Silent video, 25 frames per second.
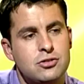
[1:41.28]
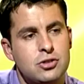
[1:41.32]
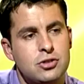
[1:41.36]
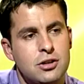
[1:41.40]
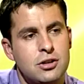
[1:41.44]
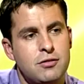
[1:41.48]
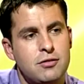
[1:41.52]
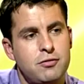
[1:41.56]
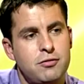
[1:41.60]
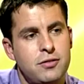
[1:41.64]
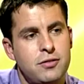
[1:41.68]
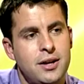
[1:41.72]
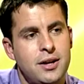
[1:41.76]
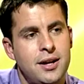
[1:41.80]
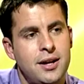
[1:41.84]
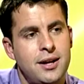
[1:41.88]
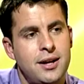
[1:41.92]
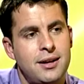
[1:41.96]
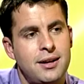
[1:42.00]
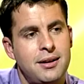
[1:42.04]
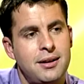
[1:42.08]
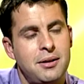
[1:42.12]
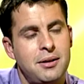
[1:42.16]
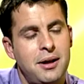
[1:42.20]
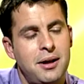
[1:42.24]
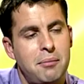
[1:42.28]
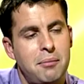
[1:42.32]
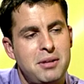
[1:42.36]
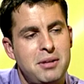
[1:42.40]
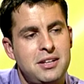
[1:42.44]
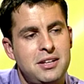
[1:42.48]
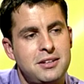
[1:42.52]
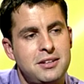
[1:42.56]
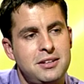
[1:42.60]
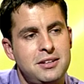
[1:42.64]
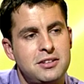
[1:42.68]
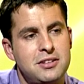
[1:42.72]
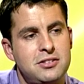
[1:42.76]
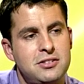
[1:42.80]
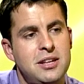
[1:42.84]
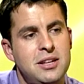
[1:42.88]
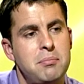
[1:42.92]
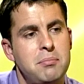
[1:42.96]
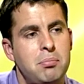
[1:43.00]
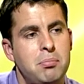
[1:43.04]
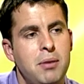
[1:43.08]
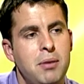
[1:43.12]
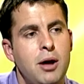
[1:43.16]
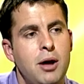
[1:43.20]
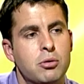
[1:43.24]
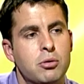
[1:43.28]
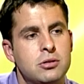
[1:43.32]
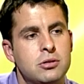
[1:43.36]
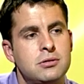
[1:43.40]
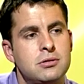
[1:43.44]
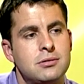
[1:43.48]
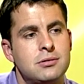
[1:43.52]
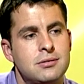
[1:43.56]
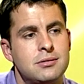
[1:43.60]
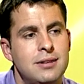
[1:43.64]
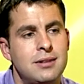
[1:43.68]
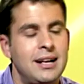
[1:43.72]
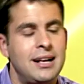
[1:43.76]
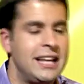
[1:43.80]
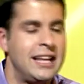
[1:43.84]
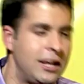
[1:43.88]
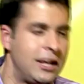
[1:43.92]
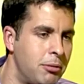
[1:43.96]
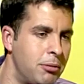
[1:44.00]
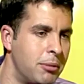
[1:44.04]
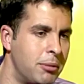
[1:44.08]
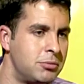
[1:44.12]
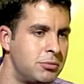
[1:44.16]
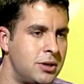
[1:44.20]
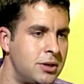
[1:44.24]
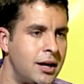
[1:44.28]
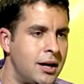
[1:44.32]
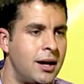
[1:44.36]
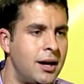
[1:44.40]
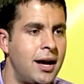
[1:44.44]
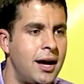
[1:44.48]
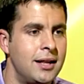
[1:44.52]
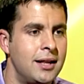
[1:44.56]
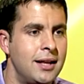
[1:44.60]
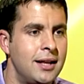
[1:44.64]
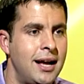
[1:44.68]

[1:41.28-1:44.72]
sort of... I mean, you see blokes and they come up to you and...